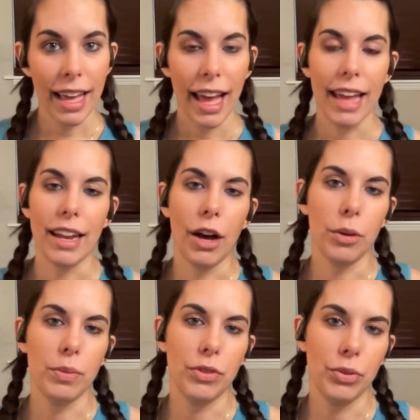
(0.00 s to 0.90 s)
and
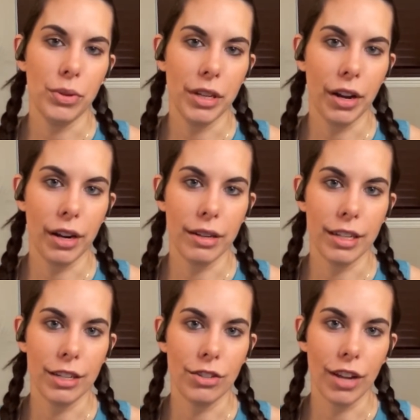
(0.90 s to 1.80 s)
helps to
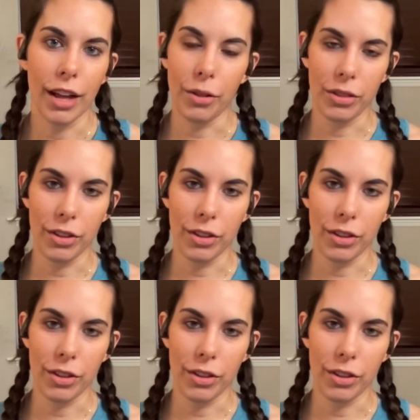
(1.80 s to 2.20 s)
encourage healthy,